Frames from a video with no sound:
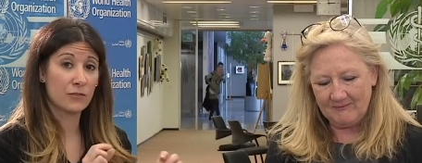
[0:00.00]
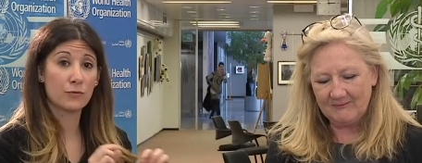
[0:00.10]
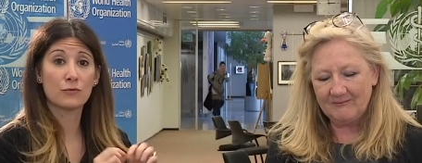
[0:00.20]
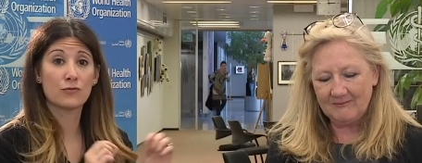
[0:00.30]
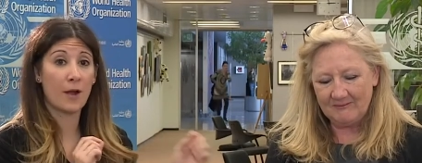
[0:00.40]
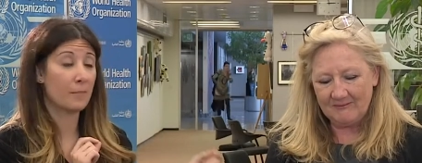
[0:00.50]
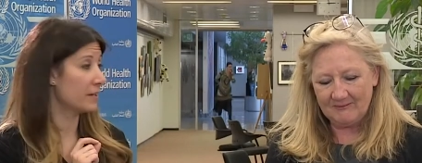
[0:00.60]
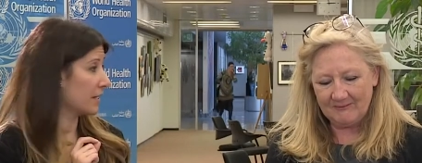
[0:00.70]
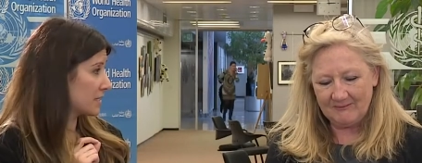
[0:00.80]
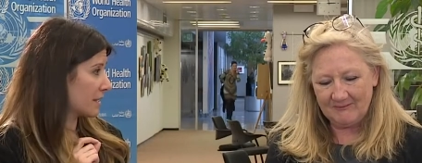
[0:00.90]
Speaker 1: and through
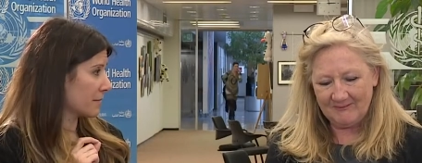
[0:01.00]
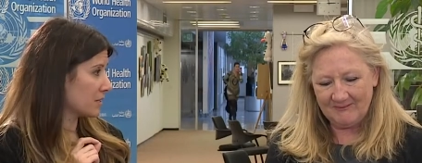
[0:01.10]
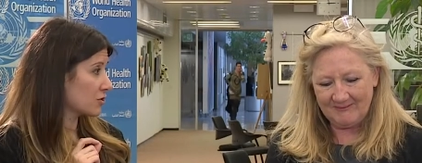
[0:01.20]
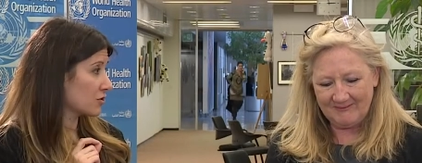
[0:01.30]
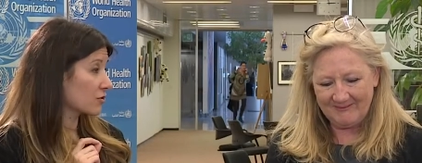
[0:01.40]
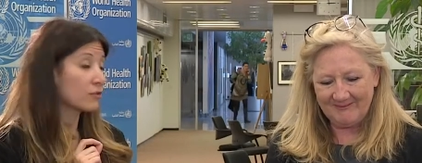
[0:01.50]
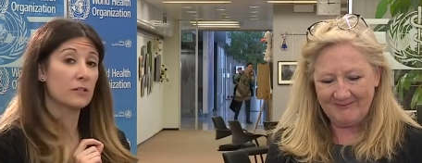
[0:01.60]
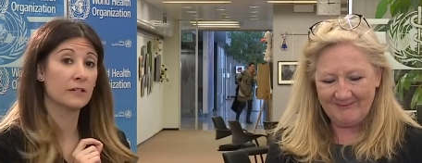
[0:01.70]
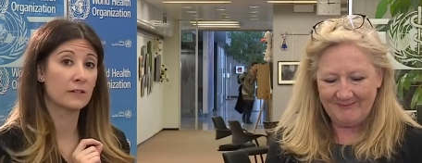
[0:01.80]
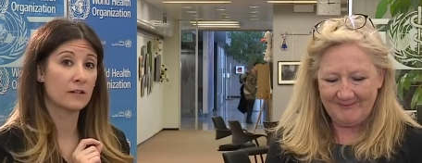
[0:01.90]
droplet, as I mentioned
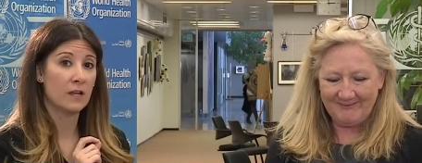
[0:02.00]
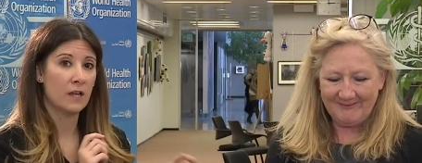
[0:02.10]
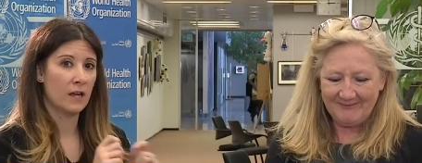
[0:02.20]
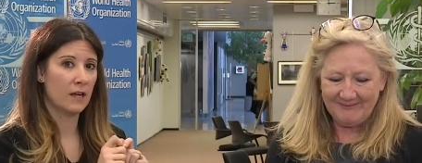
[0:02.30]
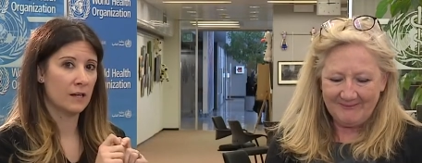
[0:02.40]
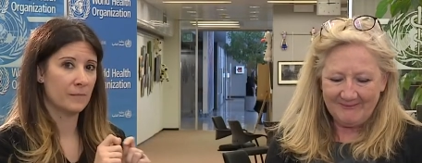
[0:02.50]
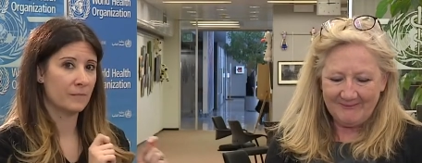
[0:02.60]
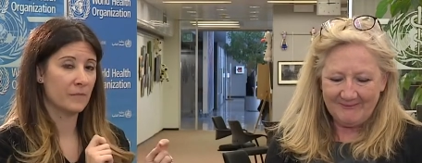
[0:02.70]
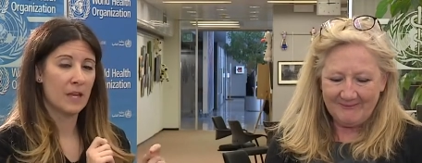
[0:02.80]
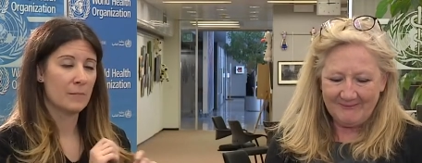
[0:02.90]
earlier,
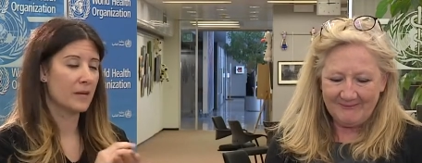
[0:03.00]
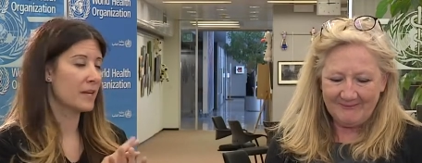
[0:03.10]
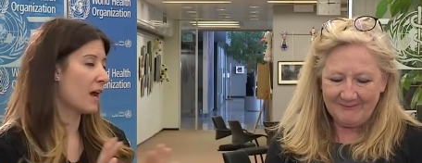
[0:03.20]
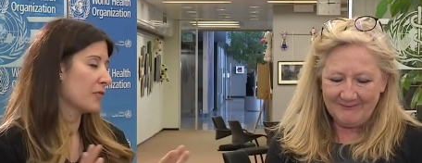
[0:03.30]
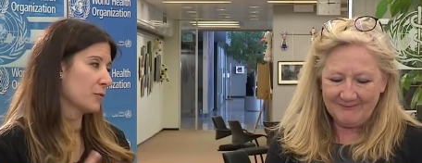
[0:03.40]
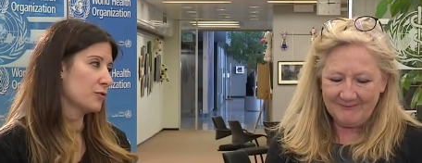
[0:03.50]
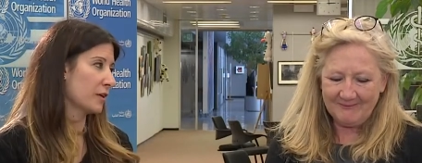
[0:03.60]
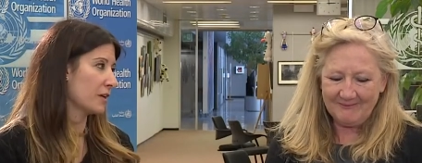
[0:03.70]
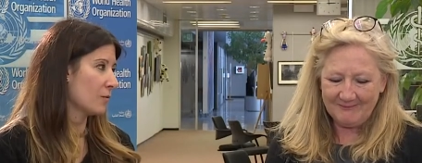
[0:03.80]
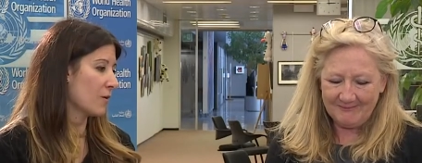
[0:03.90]
um, but not through
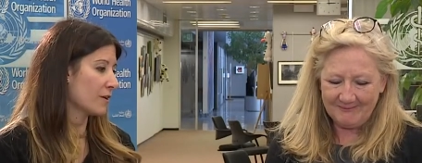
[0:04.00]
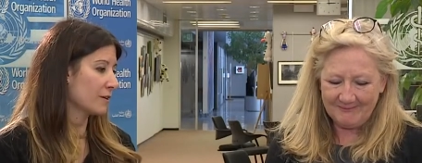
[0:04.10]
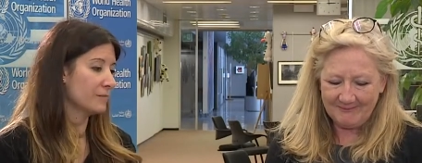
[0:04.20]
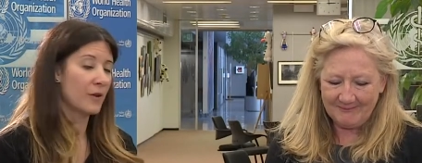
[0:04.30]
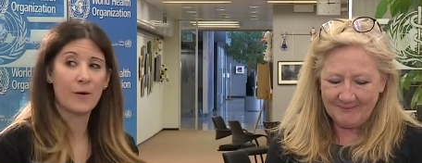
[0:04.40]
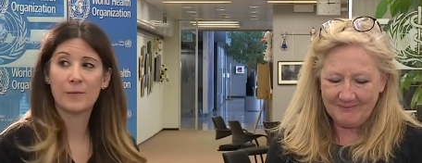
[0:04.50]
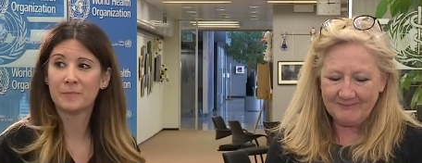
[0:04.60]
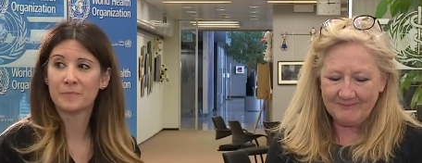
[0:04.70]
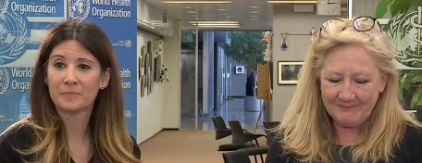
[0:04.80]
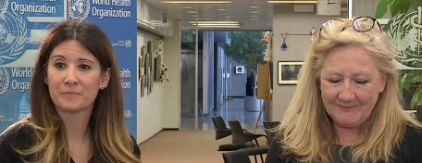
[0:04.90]
drinking water. No.
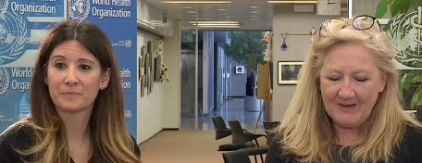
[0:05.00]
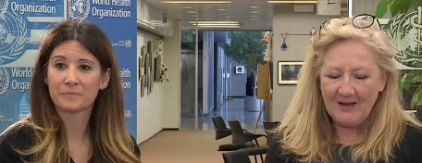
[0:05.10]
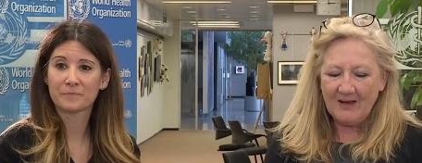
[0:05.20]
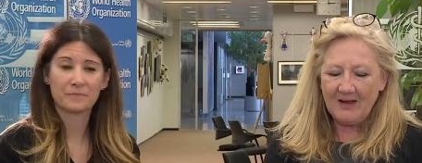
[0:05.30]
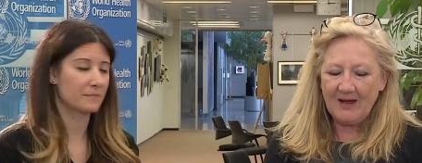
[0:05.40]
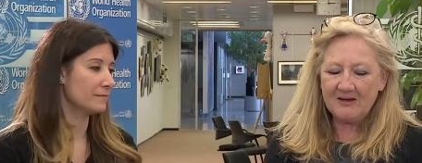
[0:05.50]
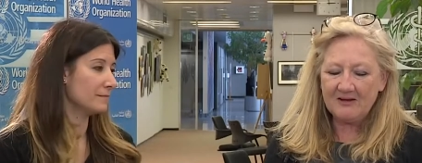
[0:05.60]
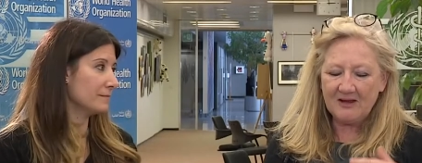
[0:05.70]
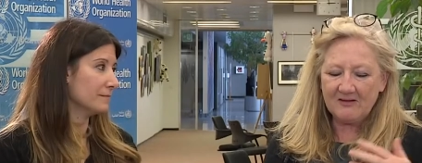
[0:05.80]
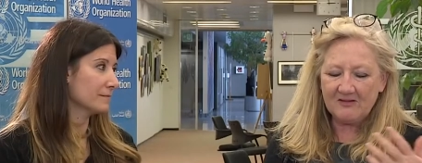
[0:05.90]

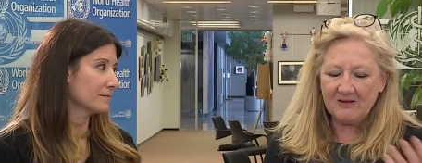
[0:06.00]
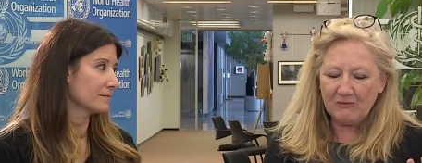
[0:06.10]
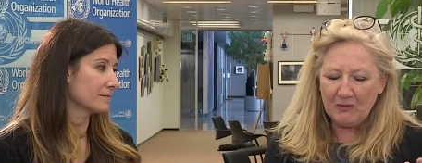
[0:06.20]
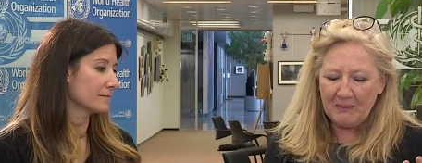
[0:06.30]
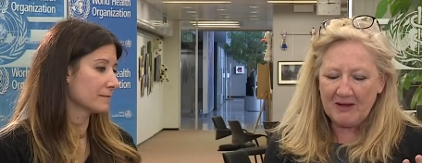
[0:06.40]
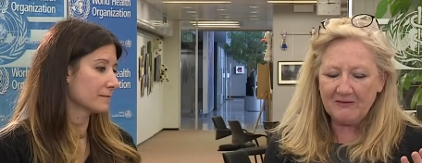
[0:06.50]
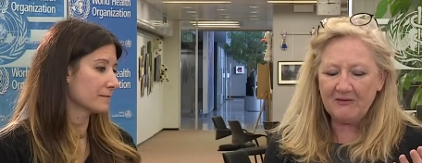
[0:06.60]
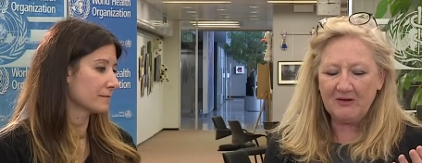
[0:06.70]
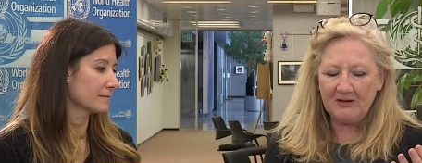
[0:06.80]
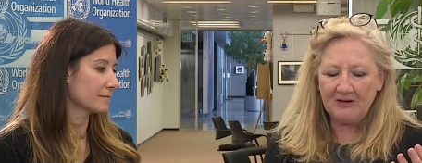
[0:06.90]
Speaker 2: And it's a repeat of
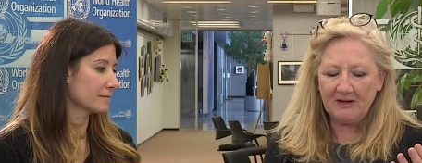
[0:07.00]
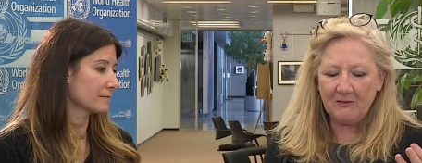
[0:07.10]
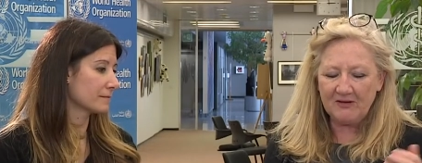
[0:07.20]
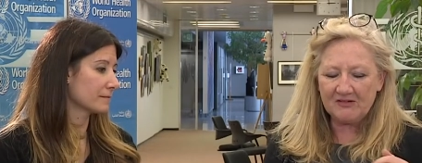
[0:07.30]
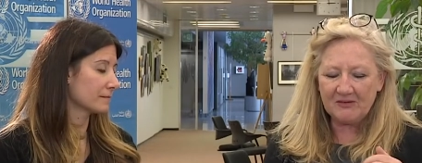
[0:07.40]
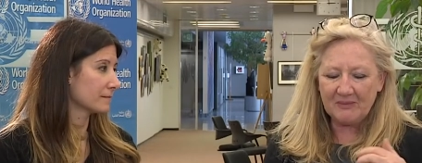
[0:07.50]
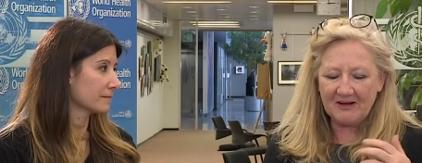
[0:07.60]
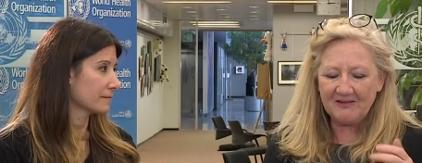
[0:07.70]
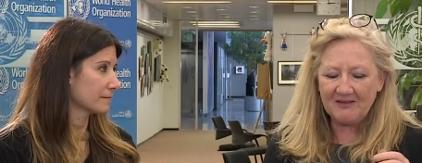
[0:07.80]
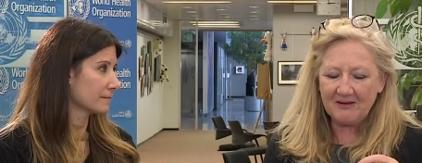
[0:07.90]
an earlier question, but
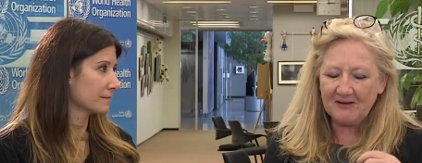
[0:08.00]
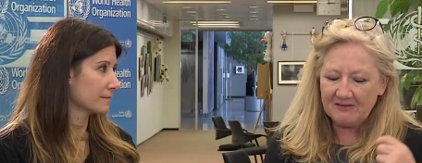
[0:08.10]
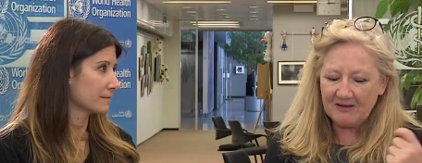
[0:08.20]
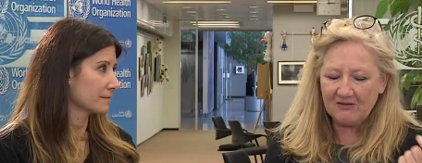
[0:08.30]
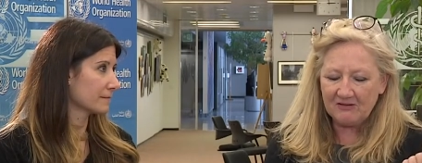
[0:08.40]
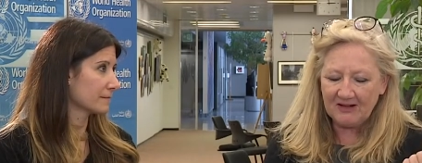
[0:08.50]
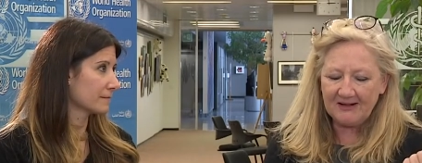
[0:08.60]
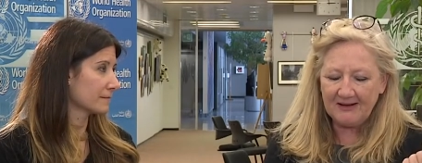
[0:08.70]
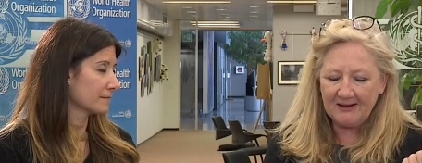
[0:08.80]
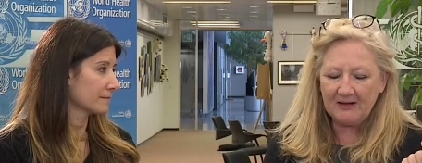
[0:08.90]
I think there's
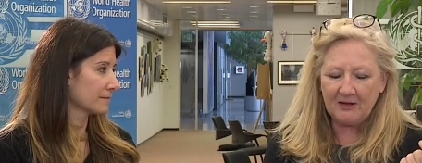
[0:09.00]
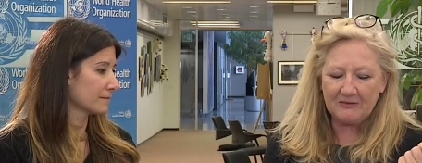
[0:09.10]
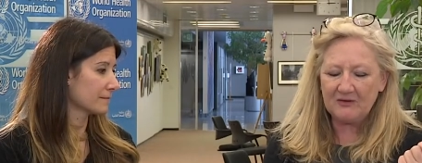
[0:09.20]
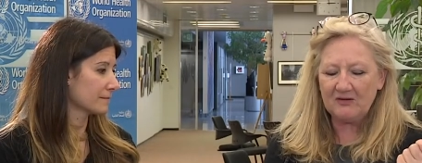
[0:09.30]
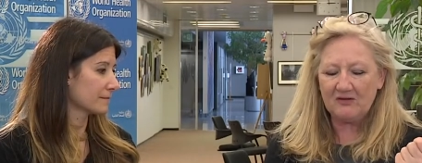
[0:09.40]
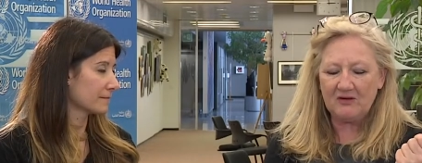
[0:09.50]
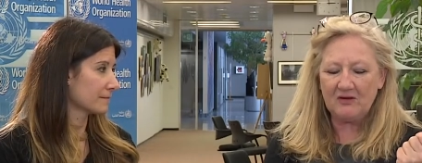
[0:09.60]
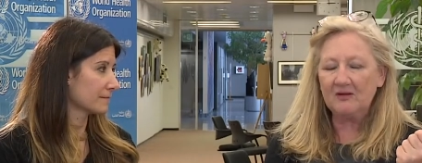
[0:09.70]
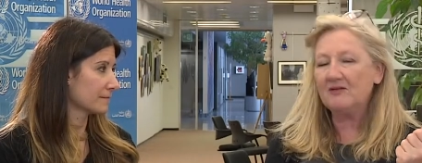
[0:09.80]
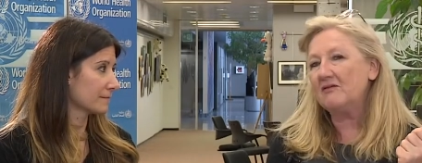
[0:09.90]
clearly a lot of
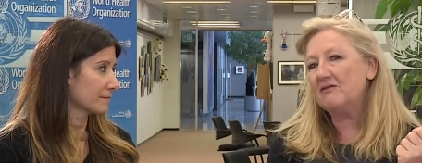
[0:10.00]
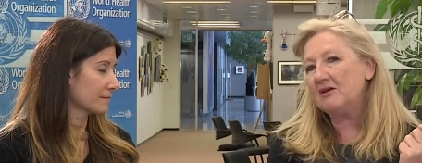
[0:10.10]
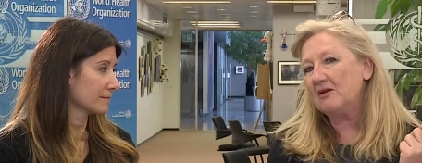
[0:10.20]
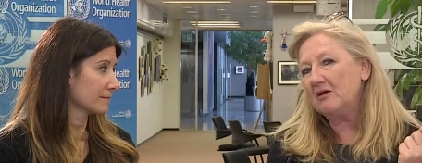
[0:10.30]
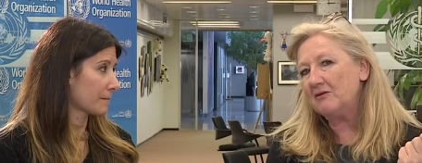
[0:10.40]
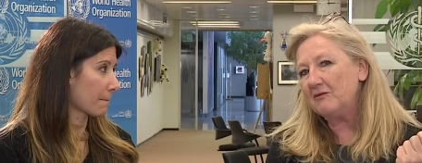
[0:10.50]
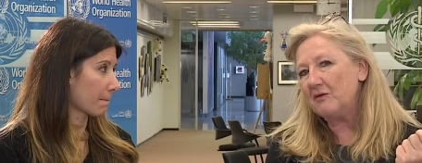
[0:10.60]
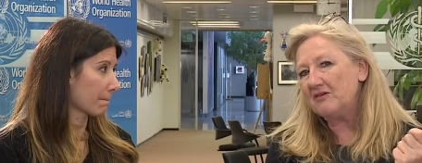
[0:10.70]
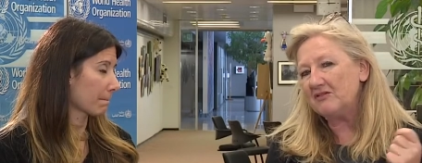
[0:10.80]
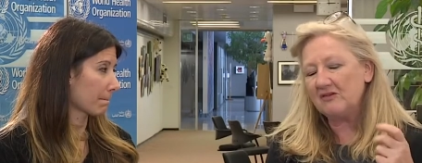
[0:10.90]
concern because I've seen a lot of
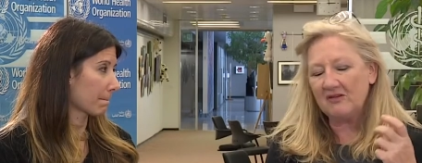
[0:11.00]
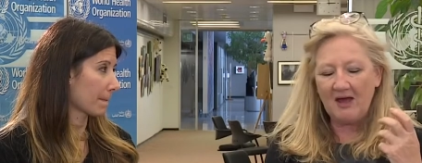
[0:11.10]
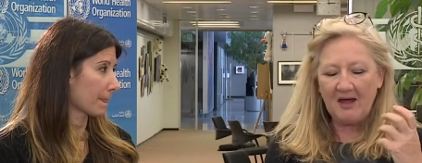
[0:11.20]
questions